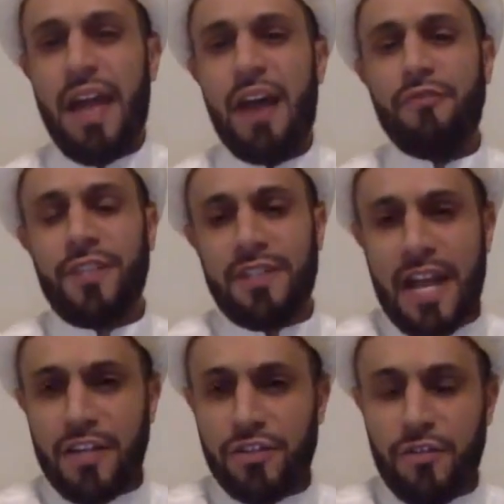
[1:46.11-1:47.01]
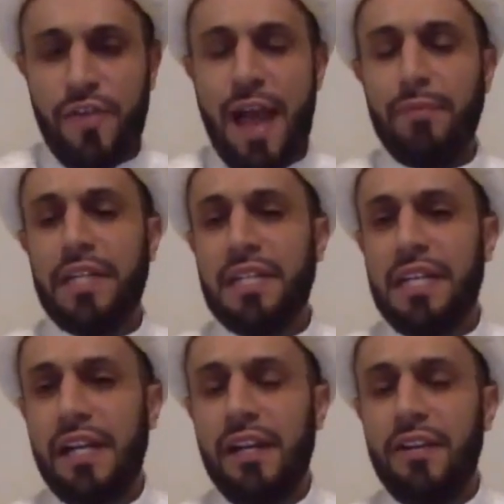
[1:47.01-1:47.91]
They have to tend to family
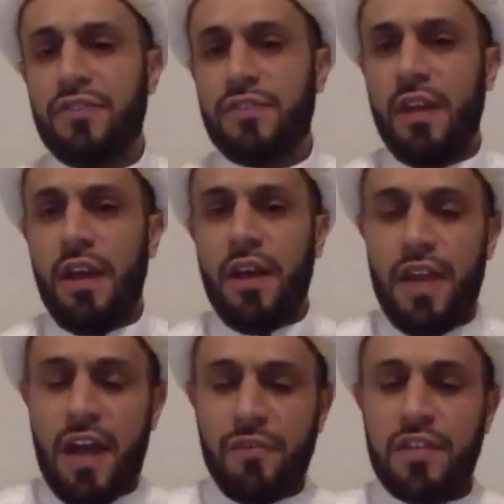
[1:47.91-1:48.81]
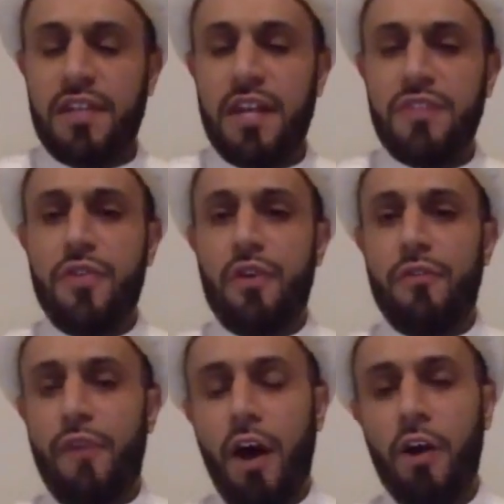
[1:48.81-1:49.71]
needs, they have to tend to
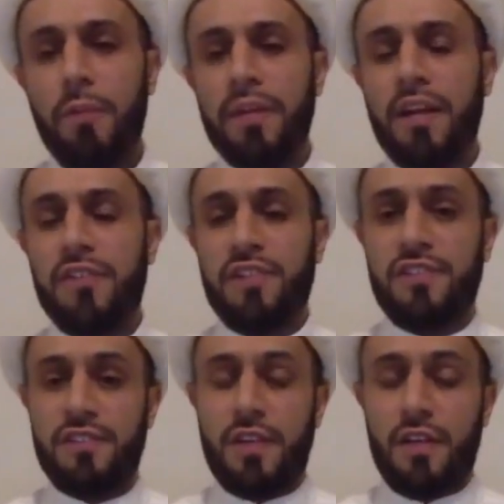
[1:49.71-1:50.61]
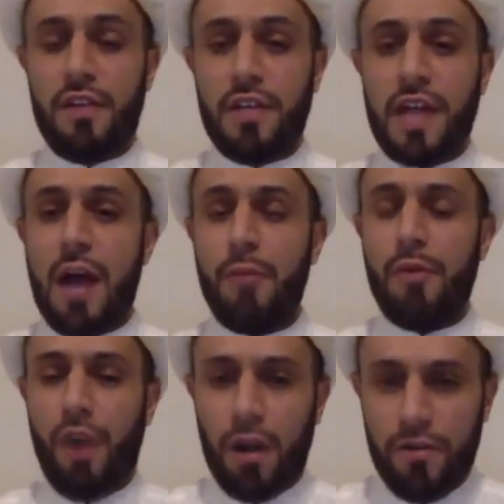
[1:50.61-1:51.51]
their farm because it's the time
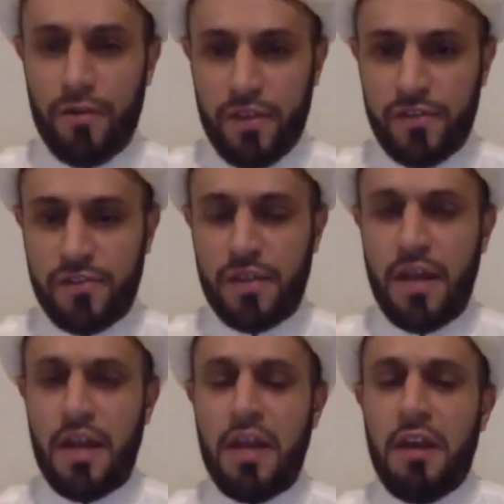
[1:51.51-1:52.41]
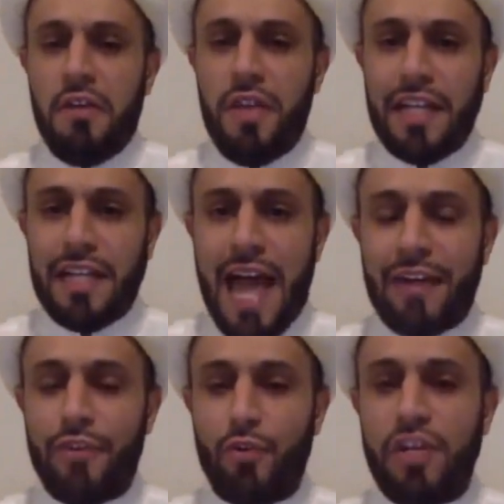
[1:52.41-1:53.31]
of harvest, they
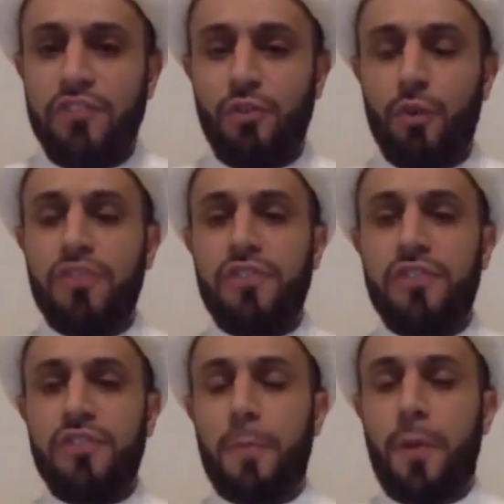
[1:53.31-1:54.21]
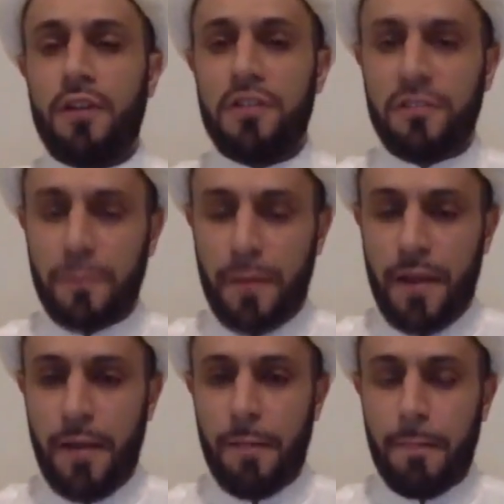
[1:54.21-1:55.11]
lack the resources to
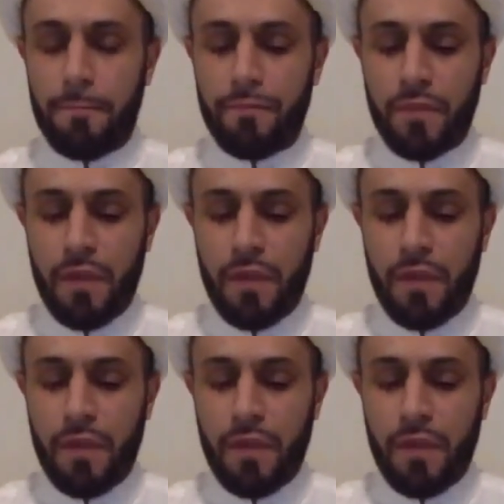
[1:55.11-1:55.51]
participate.